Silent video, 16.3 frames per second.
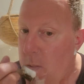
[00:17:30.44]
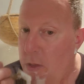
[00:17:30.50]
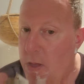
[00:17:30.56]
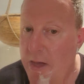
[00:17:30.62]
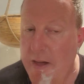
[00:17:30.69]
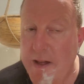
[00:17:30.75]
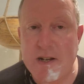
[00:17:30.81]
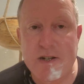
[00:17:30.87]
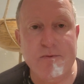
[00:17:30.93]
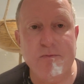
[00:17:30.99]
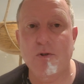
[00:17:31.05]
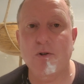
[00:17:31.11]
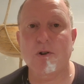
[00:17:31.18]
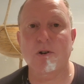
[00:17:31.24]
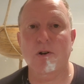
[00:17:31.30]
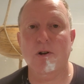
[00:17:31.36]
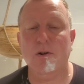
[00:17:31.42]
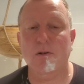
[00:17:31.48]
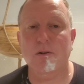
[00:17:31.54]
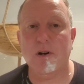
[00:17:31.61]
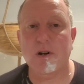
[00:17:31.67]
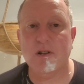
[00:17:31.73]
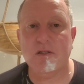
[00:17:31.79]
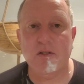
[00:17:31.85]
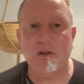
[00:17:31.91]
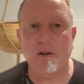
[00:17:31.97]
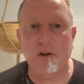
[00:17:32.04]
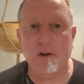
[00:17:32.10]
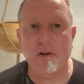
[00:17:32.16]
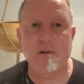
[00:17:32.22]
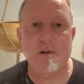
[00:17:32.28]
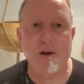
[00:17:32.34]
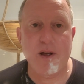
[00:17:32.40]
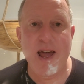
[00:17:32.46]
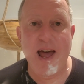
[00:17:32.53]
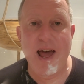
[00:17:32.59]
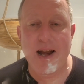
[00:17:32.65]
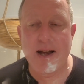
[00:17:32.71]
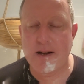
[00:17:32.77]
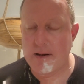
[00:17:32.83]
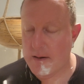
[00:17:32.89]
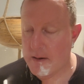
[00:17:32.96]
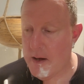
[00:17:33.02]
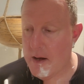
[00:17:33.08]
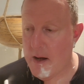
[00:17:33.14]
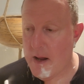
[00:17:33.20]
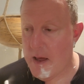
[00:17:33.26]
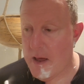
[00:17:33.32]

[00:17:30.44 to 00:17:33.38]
And he's walking along like a dog or a cat, and